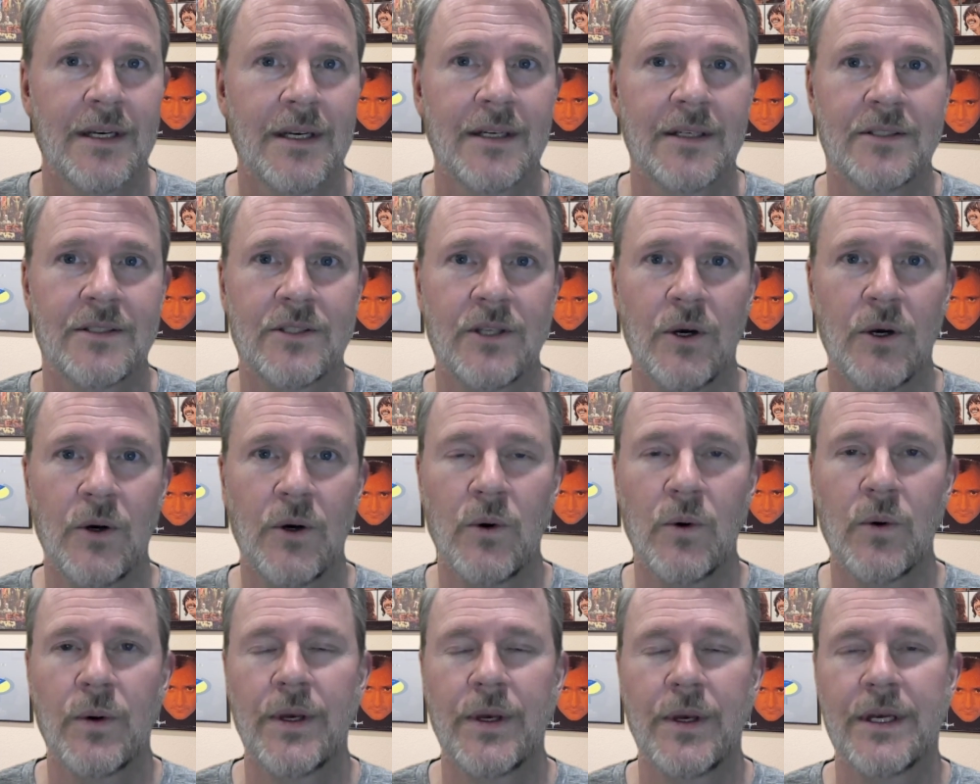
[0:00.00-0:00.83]

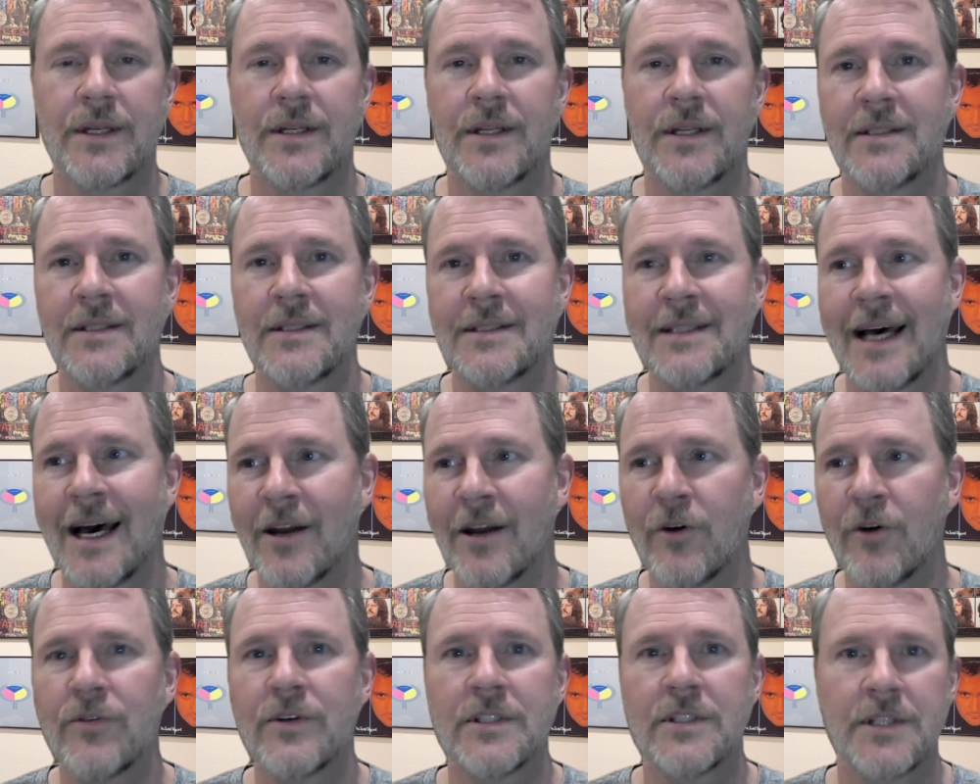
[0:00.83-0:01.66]
So it does not
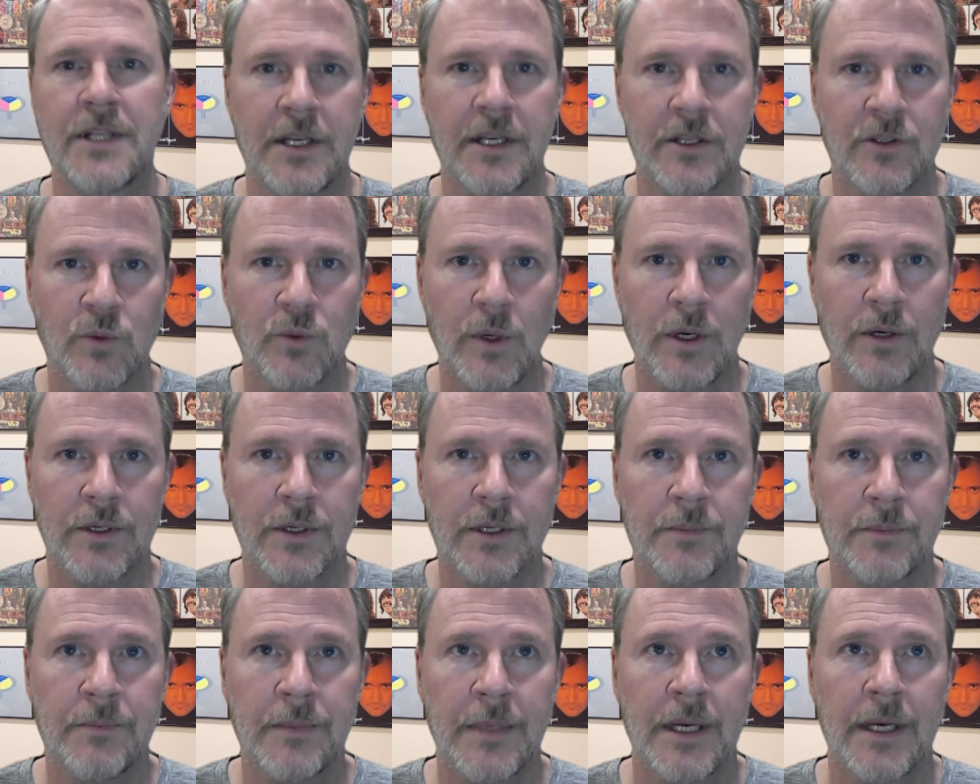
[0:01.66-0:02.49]
overstay its
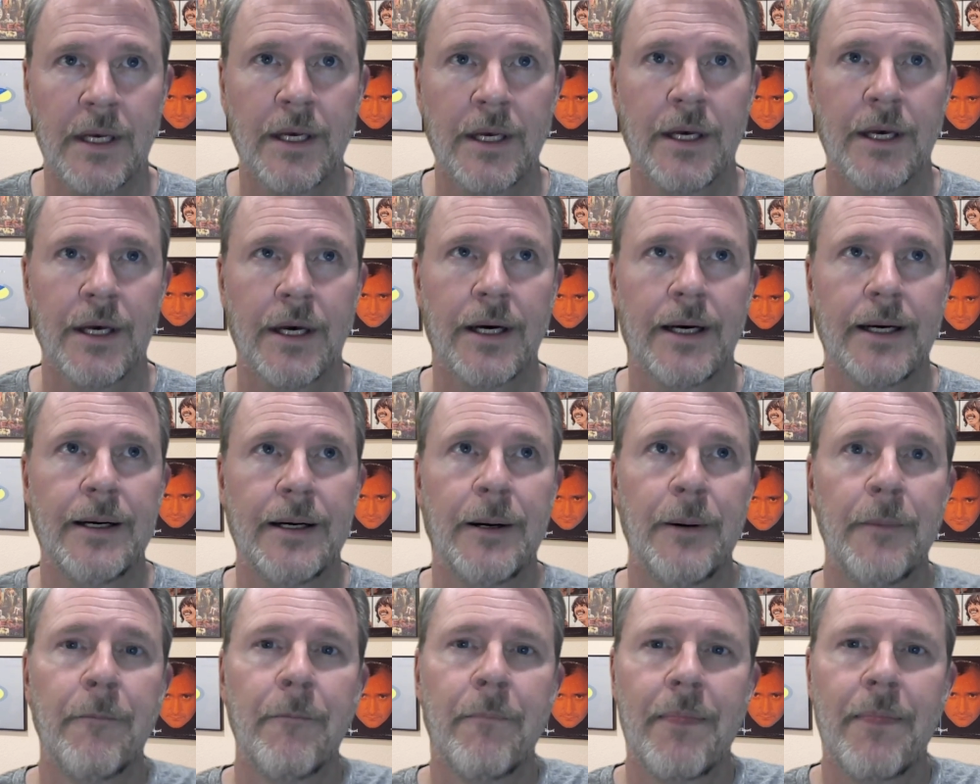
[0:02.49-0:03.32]
welcome.
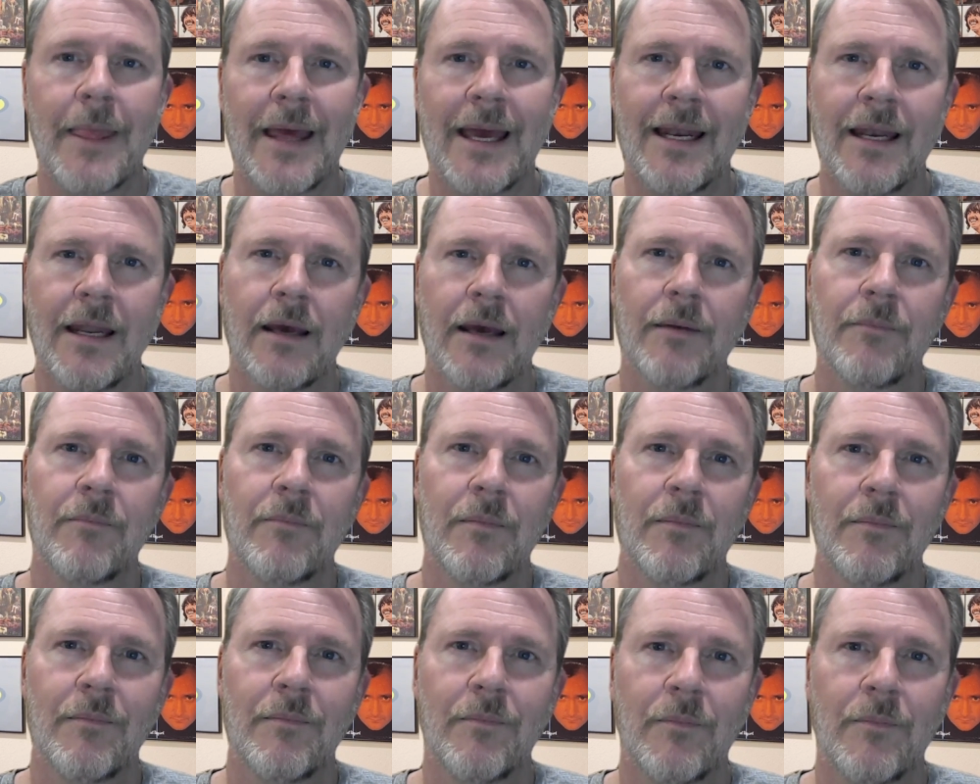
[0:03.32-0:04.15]
And
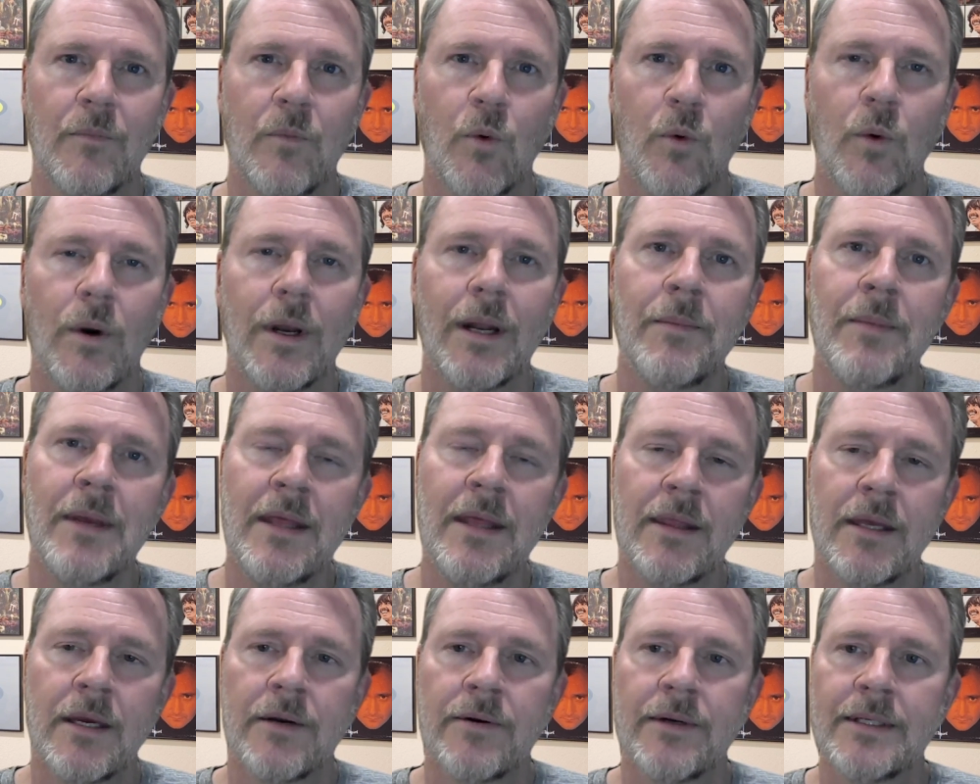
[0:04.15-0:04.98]
what I mean
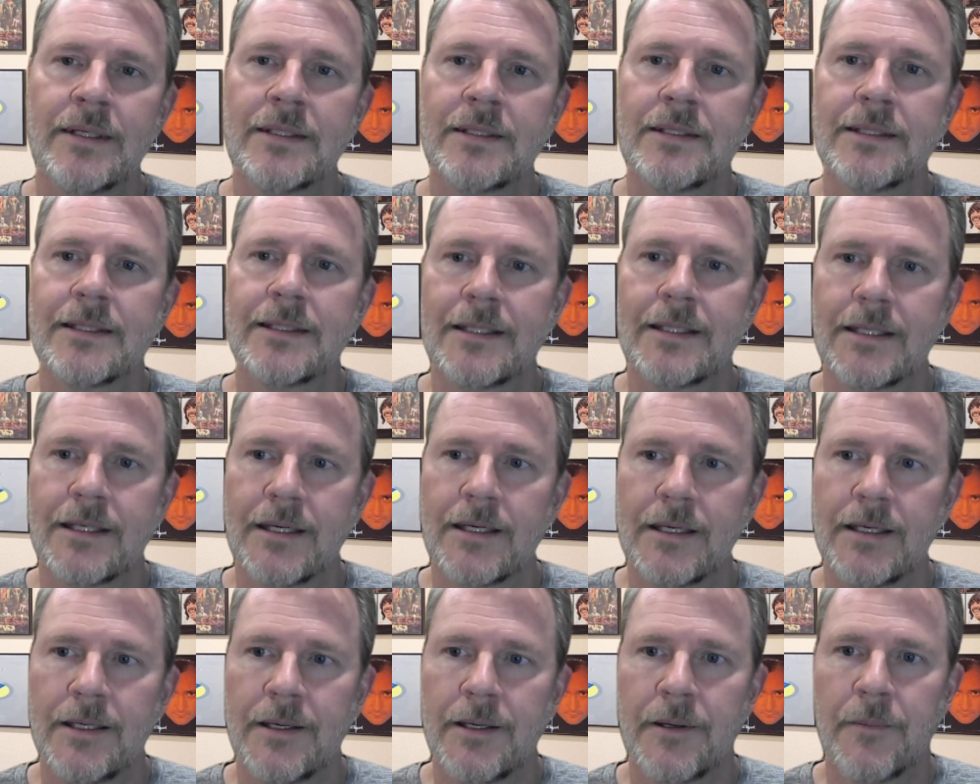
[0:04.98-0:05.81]
there is,
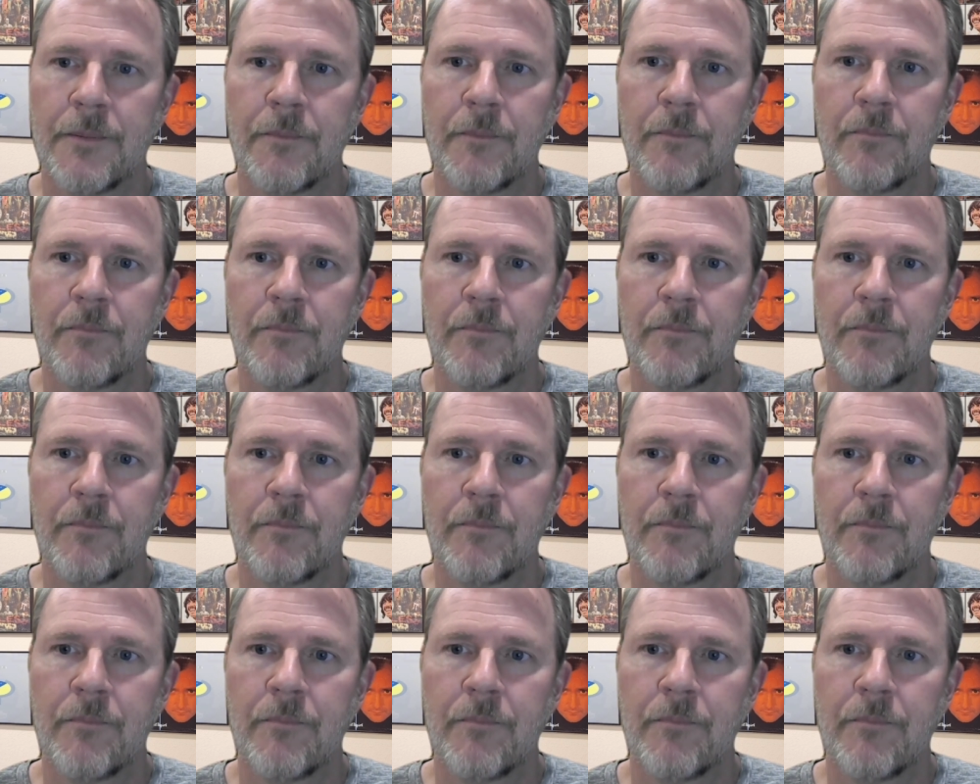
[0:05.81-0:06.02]
a